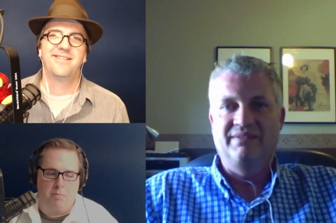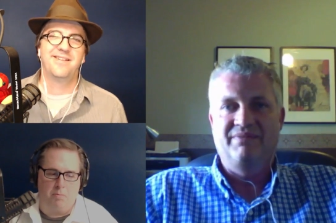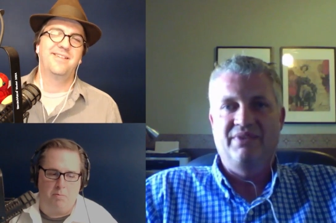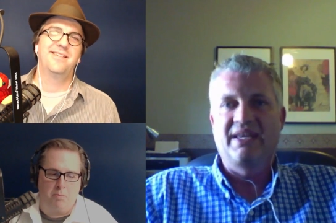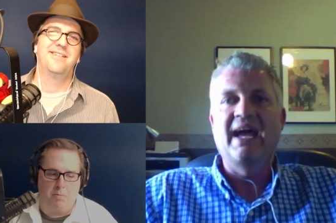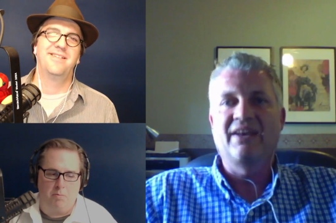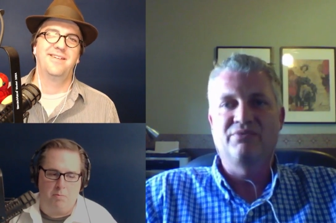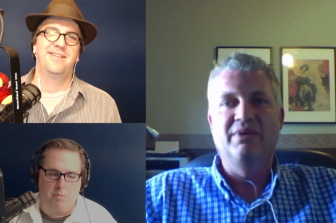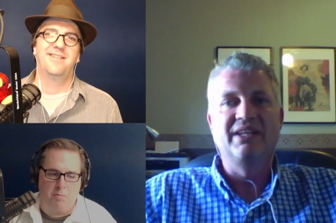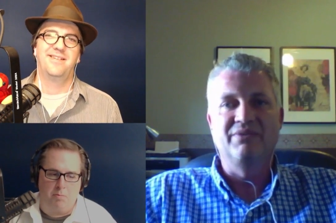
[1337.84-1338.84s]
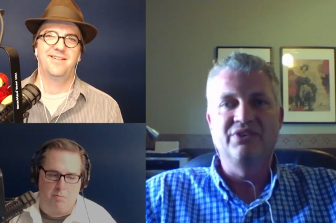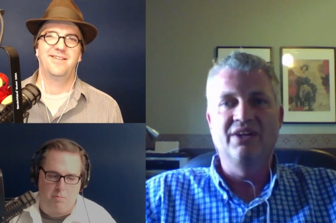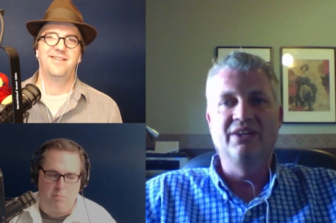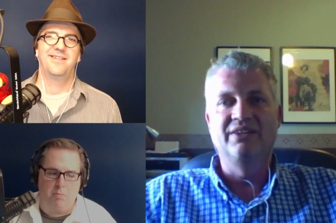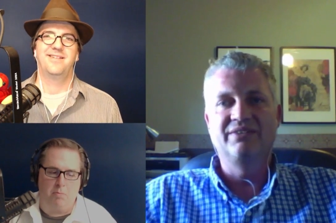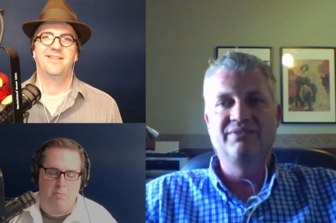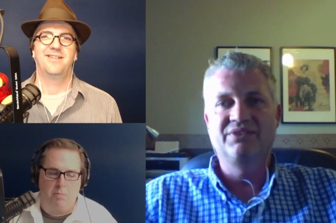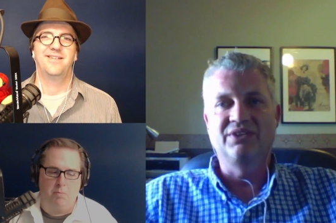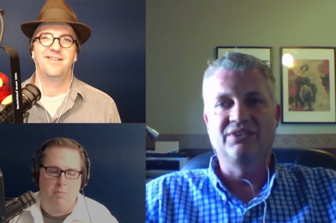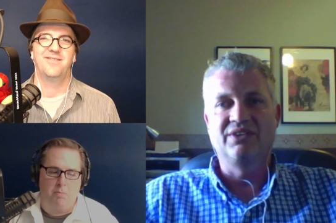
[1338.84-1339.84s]
Speaker 1: the gas money was all it
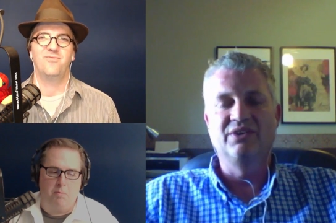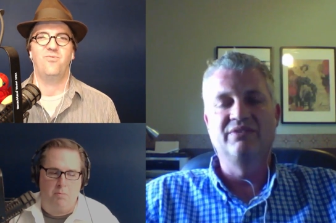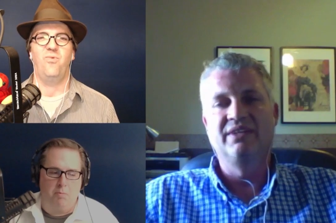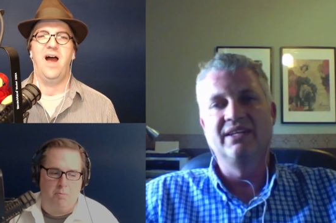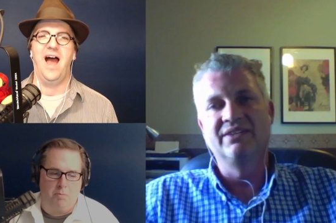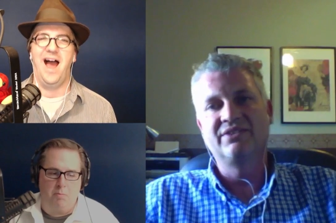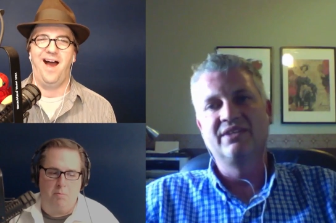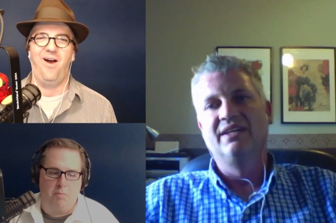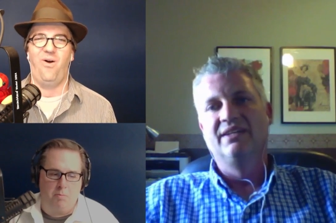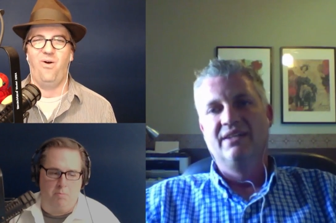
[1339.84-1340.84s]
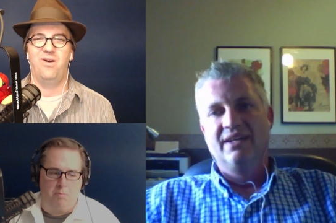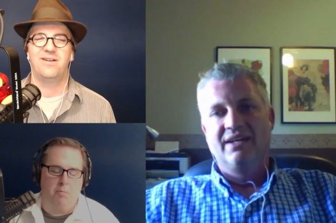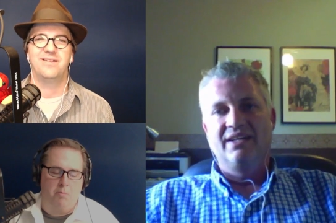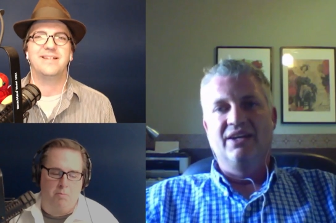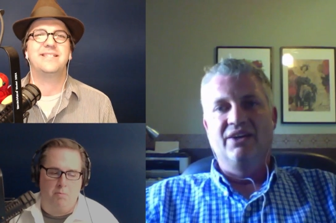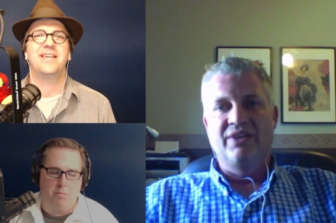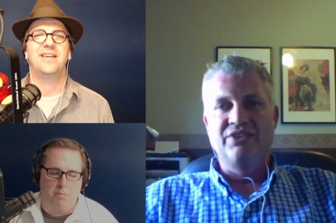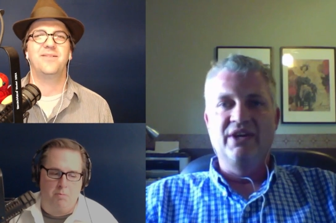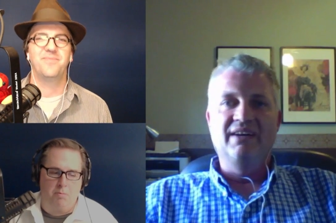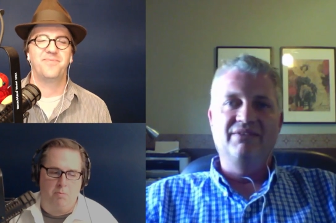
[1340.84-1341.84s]
took to go to wow. Vegas. Hmm. Huh you know,
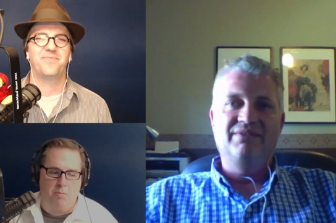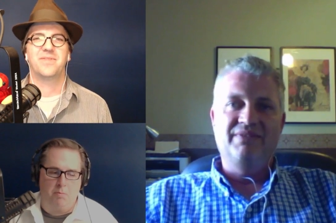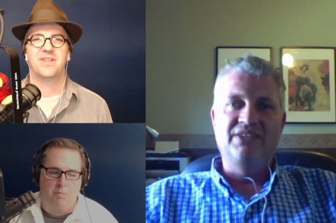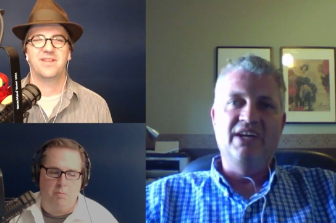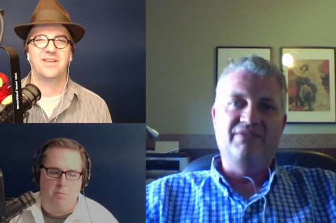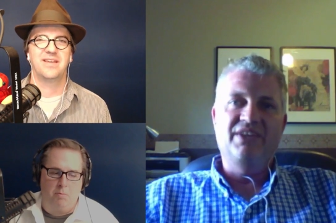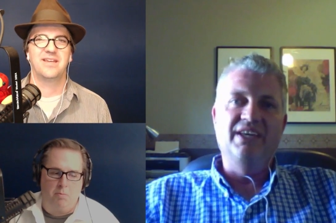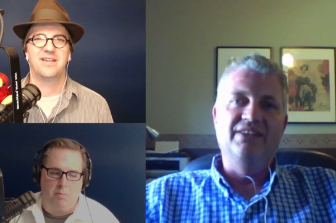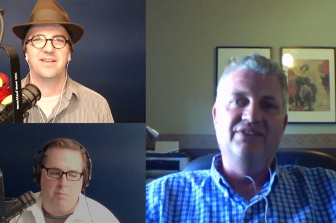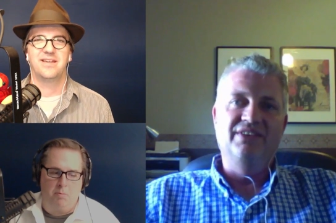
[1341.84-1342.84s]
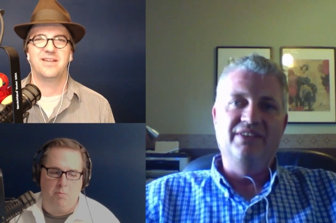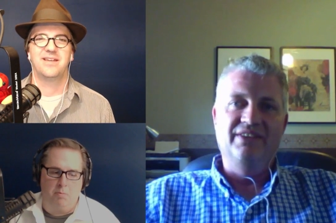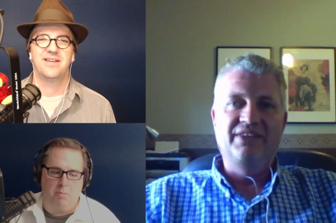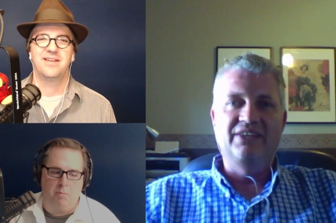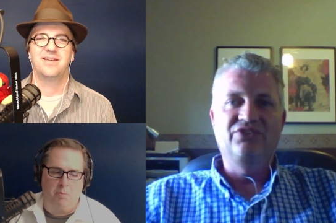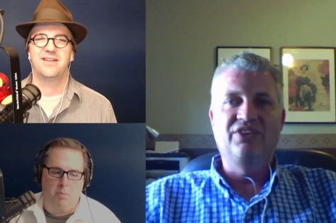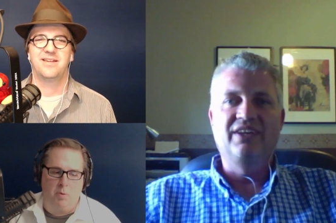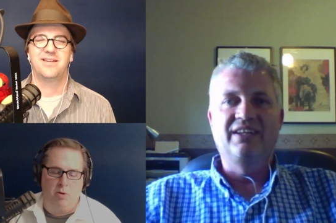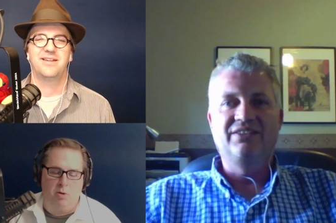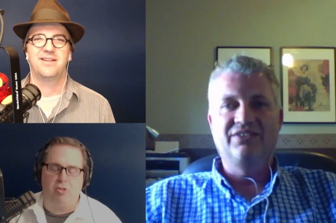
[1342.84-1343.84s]
then you have then you have kids and things
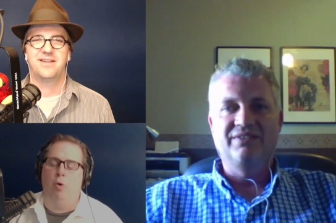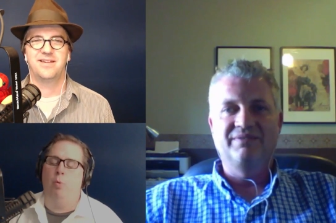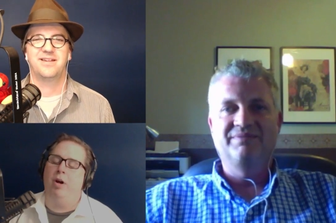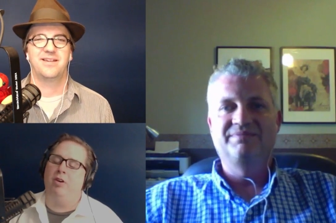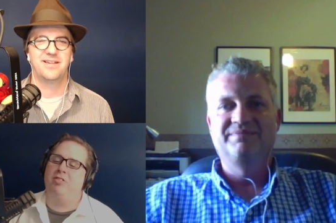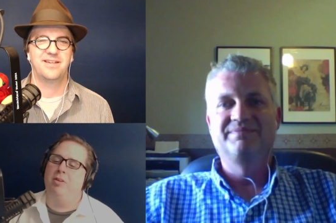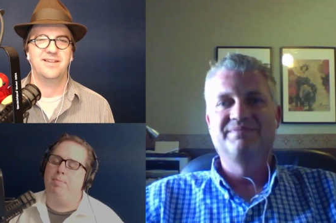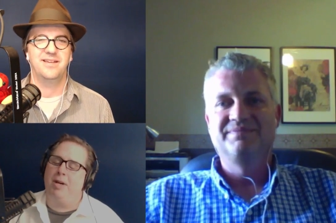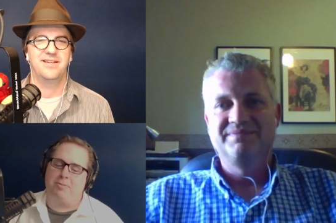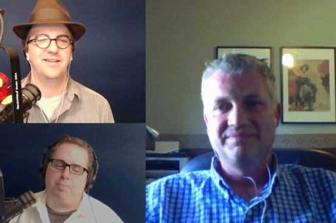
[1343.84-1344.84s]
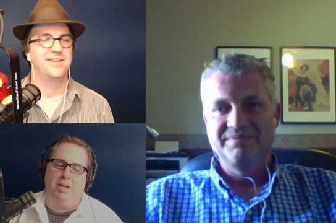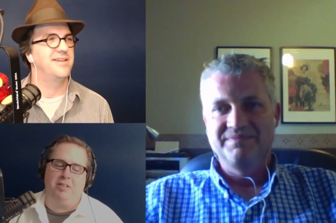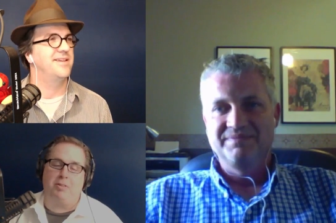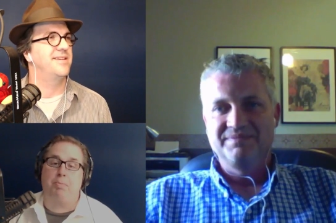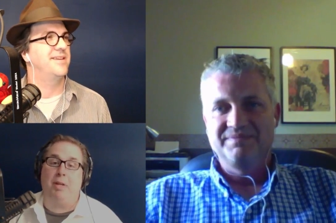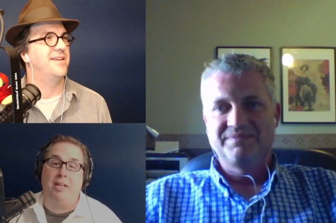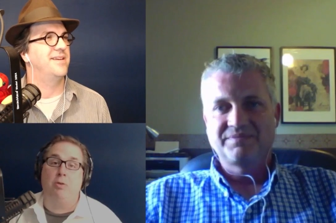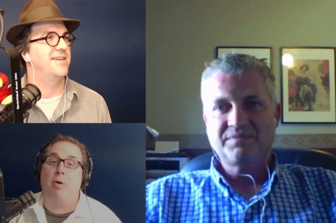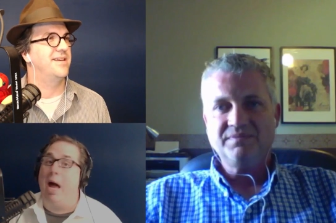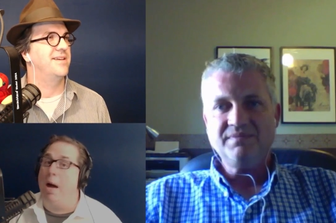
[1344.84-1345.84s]
change. So
Speaker 2: where's the best place to play
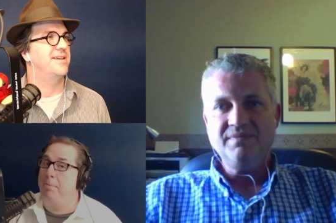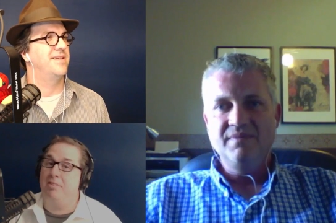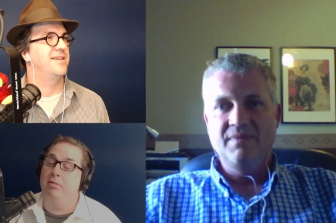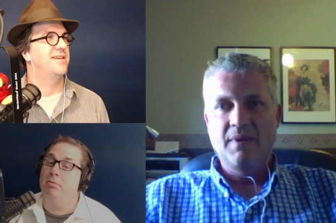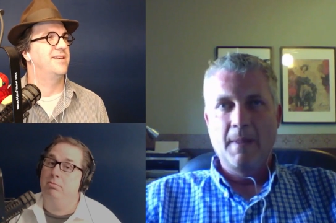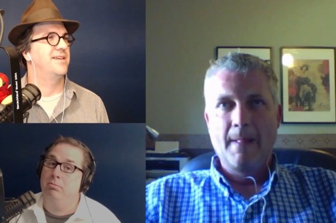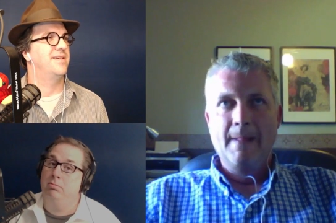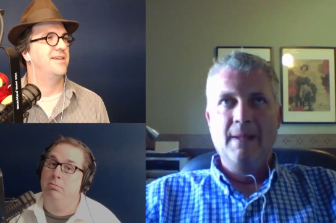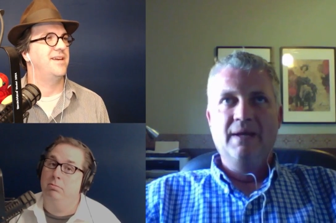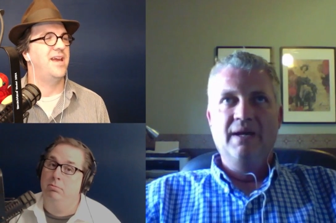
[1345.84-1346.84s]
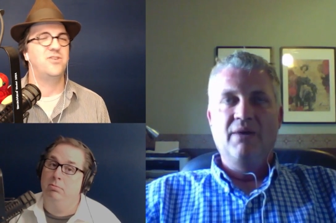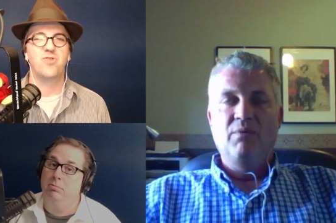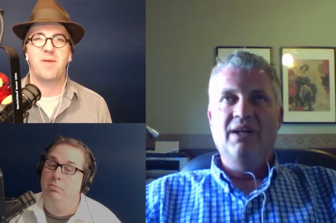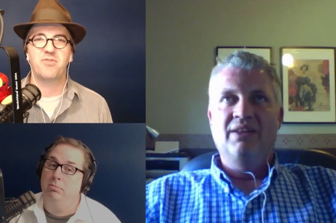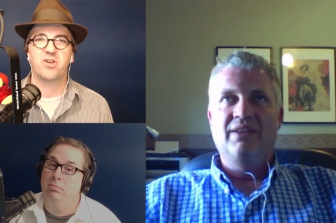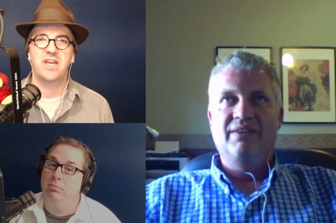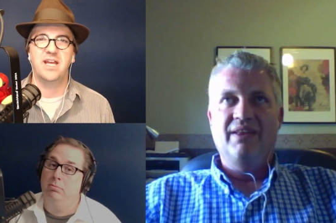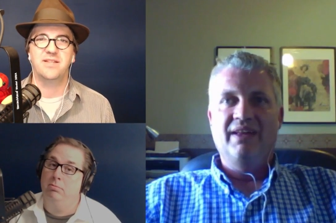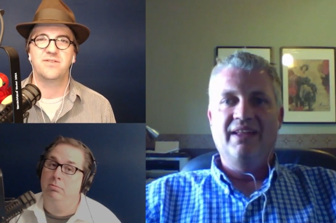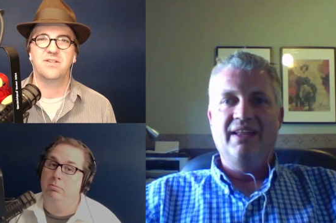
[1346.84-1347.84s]
craps?
Speaker 1: And drop well, your
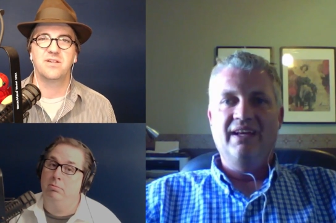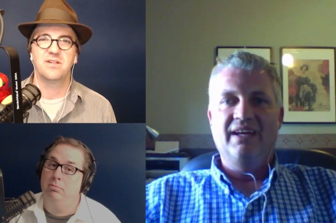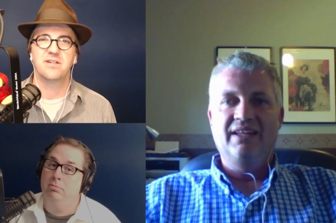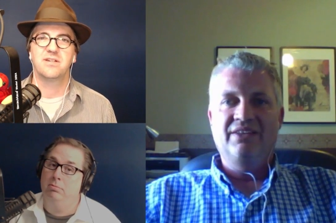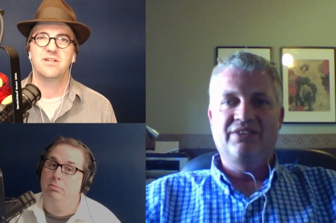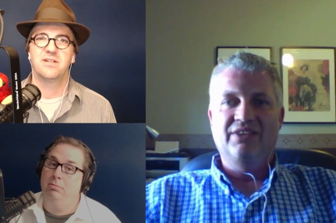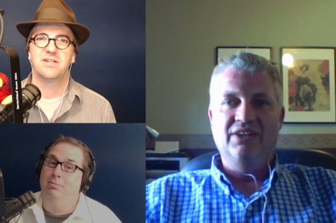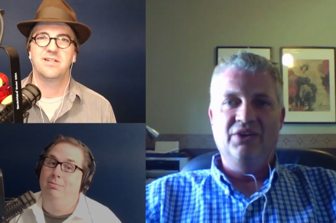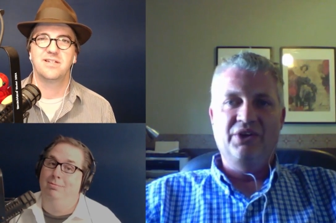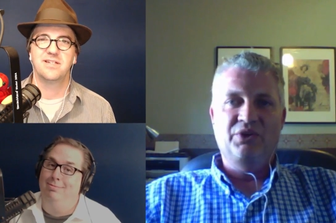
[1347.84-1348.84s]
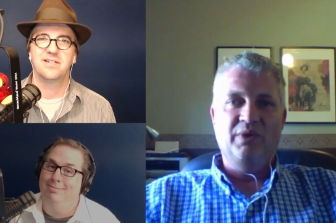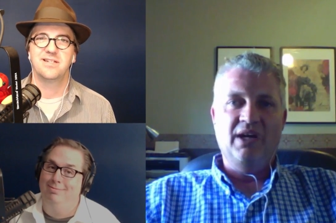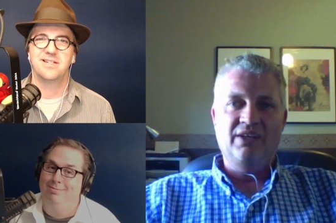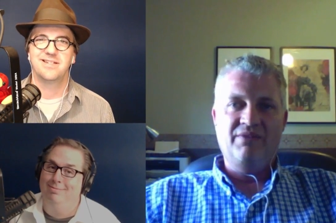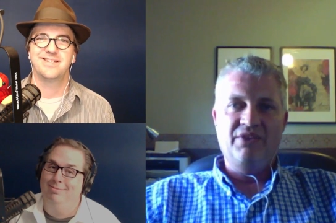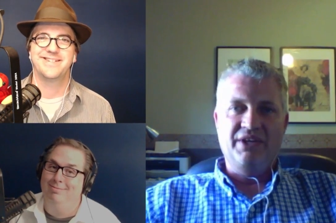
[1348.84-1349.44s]
kids. It's a loaded. I'll give you the